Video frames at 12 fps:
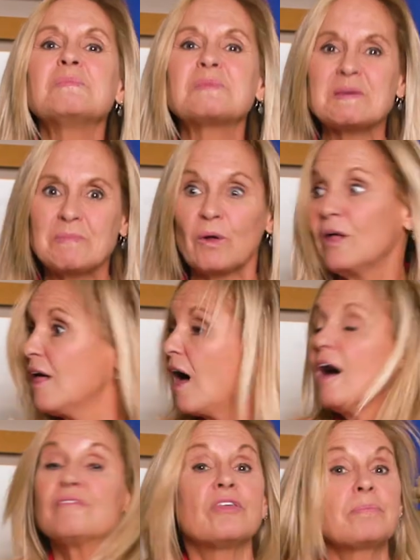people
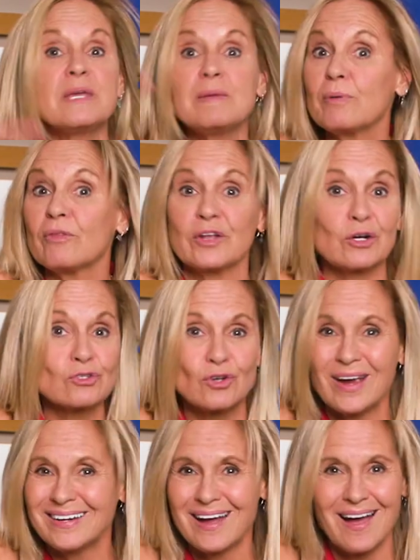of the people that are
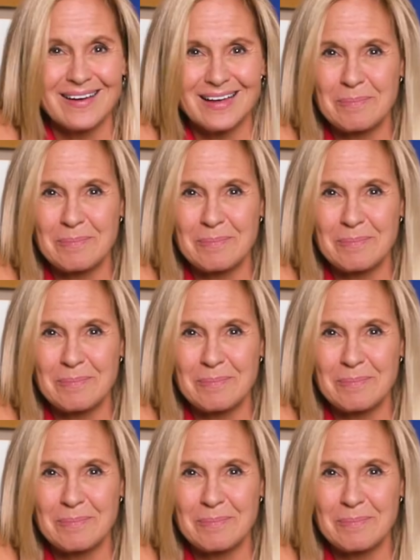trying to hike